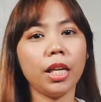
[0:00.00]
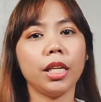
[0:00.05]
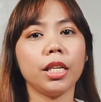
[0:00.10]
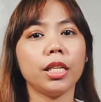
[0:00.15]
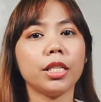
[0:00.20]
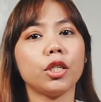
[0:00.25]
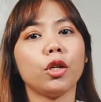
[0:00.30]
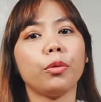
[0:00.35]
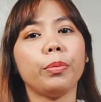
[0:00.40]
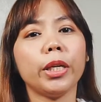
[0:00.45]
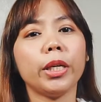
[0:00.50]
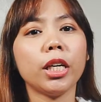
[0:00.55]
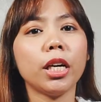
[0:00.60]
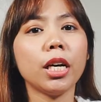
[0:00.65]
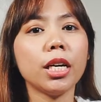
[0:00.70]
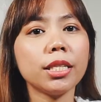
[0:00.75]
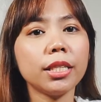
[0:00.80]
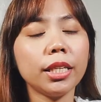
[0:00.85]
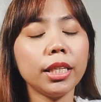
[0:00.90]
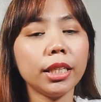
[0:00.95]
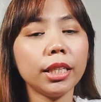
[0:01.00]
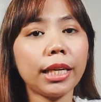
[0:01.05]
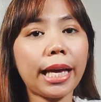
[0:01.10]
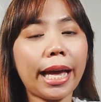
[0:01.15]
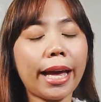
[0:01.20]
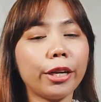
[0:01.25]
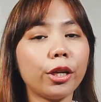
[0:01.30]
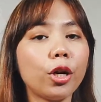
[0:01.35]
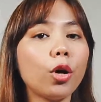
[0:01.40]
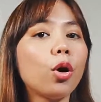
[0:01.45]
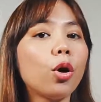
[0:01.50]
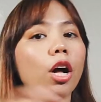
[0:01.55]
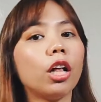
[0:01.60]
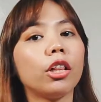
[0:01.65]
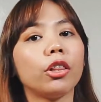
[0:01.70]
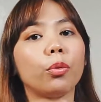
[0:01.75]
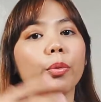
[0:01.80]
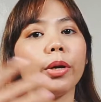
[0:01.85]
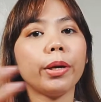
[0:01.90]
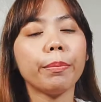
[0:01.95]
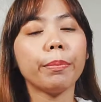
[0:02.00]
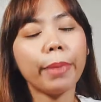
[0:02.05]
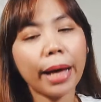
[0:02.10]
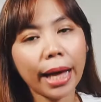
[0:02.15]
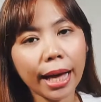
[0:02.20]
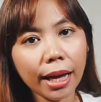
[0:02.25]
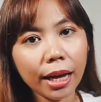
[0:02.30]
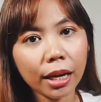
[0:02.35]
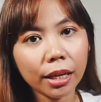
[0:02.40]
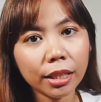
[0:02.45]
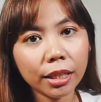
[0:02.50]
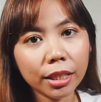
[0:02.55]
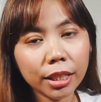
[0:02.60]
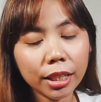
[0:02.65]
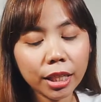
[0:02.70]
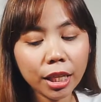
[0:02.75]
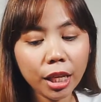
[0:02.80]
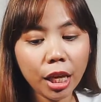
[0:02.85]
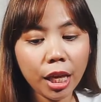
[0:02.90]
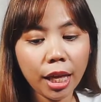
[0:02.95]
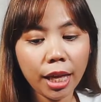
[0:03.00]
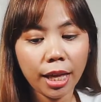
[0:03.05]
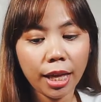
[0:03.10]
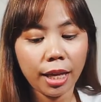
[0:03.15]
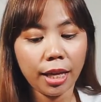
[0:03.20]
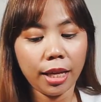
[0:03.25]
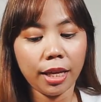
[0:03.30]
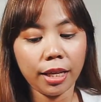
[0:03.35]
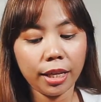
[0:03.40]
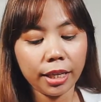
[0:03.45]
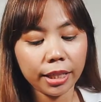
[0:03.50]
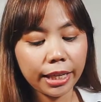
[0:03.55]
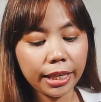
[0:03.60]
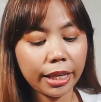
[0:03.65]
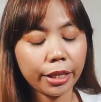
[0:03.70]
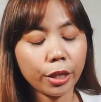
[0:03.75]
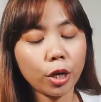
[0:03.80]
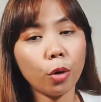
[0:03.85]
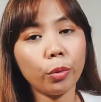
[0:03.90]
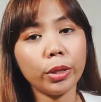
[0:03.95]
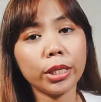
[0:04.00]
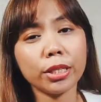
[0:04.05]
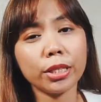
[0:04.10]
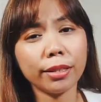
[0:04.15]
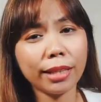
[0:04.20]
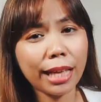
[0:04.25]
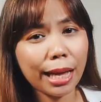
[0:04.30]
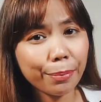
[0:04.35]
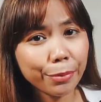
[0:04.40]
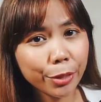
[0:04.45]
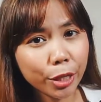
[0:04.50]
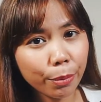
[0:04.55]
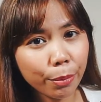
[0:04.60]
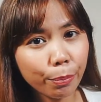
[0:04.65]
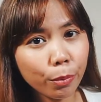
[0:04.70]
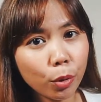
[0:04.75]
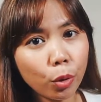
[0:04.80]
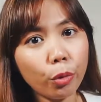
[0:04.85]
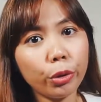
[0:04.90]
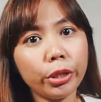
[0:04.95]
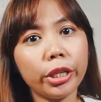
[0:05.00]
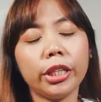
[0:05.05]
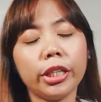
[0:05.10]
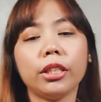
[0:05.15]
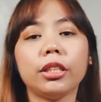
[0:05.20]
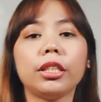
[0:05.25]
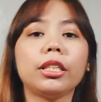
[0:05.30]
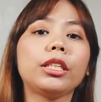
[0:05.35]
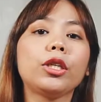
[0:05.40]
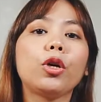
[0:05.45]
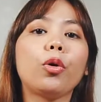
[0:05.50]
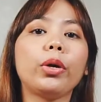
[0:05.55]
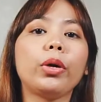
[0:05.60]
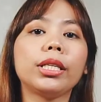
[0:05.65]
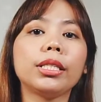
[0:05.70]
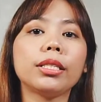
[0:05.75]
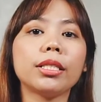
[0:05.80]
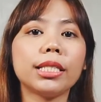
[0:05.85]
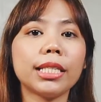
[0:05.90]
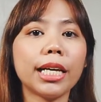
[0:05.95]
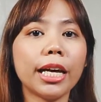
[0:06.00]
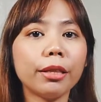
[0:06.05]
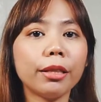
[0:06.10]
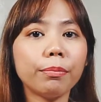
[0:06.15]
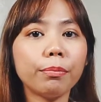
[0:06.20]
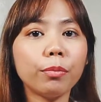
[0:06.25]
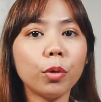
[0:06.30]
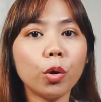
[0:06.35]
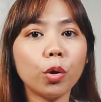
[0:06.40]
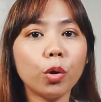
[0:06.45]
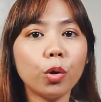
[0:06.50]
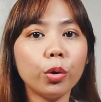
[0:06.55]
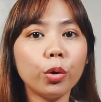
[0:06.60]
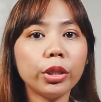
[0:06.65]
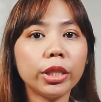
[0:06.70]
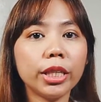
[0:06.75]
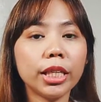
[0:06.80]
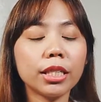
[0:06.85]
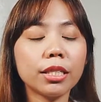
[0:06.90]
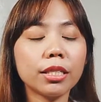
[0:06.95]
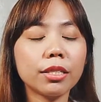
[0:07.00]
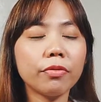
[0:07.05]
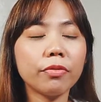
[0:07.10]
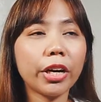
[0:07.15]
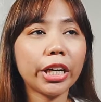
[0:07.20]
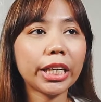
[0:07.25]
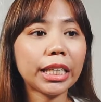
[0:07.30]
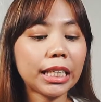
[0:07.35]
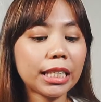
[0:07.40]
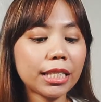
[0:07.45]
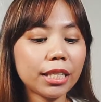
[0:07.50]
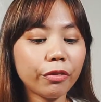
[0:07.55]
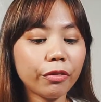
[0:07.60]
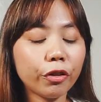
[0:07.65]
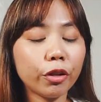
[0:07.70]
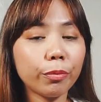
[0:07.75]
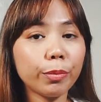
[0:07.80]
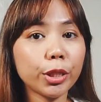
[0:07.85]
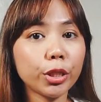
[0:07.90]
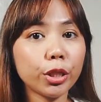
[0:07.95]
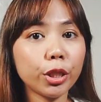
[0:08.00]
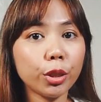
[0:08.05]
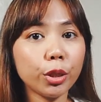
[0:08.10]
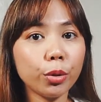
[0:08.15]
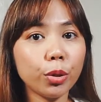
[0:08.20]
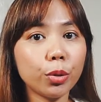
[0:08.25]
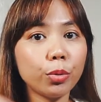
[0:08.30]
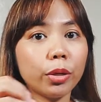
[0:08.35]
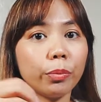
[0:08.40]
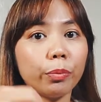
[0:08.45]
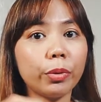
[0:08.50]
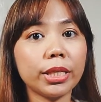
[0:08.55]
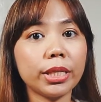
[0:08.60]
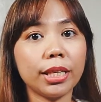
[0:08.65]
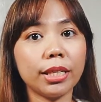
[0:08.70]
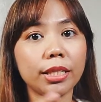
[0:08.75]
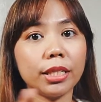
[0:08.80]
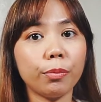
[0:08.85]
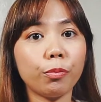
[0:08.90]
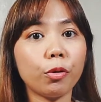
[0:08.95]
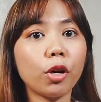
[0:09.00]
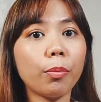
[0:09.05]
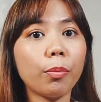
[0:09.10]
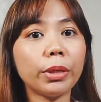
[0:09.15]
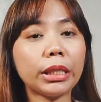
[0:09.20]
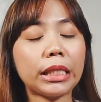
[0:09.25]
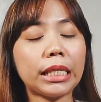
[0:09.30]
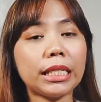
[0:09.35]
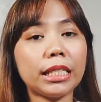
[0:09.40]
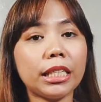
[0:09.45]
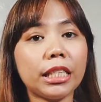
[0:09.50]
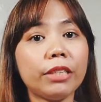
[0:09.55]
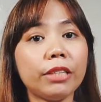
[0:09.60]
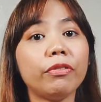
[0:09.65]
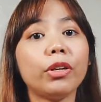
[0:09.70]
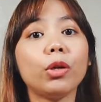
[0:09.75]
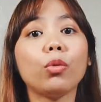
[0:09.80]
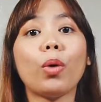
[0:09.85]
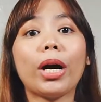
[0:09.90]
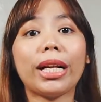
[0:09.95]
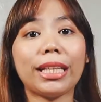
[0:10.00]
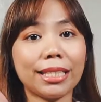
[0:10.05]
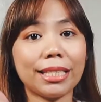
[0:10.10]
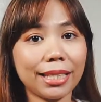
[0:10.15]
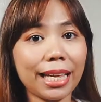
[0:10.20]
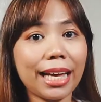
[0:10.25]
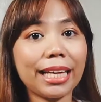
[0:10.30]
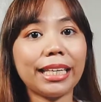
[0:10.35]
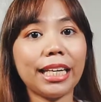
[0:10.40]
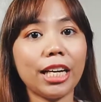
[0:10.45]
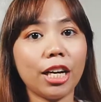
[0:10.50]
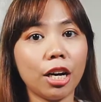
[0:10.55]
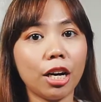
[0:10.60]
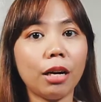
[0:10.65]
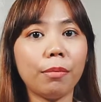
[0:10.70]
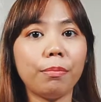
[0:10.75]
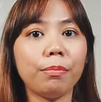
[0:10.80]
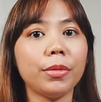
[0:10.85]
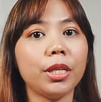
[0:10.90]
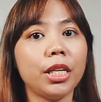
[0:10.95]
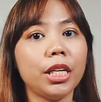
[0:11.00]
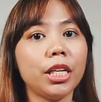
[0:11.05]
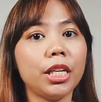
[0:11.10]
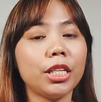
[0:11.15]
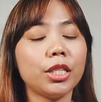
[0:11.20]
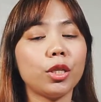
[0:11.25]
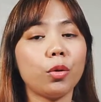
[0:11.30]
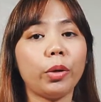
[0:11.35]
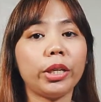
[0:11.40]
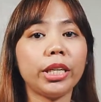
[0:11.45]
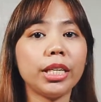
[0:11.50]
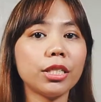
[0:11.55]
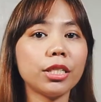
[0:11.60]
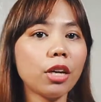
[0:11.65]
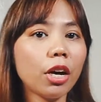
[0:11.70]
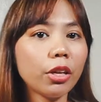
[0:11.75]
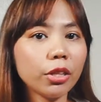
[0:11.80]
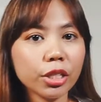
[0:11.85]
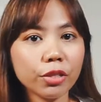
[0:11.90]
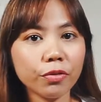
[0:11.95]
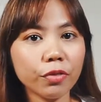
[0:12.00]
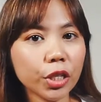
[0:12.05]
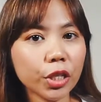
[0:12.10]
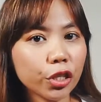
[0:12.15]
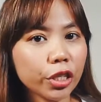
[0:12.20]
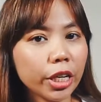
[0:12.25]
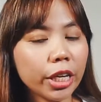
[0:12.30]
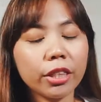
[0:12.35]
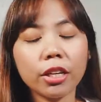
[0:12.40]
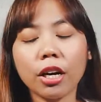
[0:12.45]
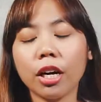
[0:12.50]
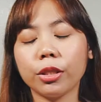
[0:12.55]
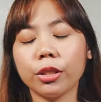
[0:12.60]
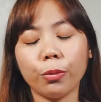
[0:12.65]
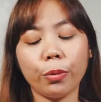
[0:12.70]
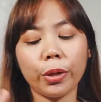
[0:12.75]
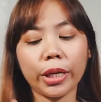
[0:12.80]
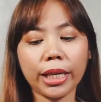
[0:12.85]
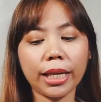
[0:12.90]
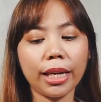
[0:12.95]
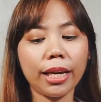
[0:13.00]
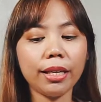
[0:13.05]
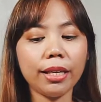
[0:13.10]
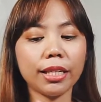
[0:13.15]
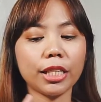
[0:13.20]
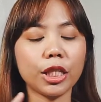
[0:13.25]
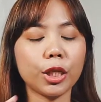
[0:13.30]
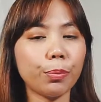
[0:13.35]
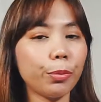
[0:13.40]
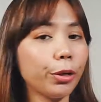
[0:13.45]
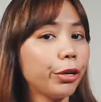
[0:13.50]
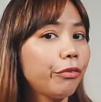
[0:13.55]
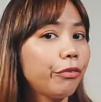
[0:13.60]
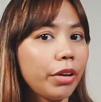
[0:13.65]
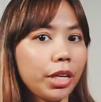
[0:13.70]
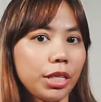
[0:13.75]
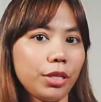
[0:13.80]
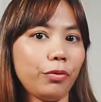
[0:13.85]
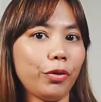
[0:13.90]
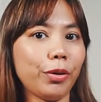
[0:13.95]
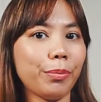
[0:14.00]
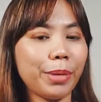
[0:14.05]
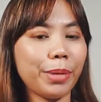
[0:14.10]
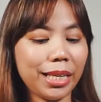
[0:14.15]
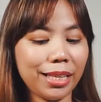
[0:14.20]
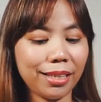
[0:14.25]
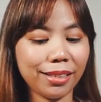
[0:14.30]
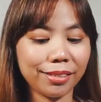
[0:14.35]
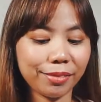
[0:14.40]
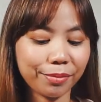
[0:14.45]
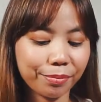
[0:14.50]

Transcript: So because it can go all the way back, can go into laptop mode, it can go into tent mode, it's very easy for me to use when presenting properties, even while standing up. So when I saw this feature, I thought, okay, that's perfect for me.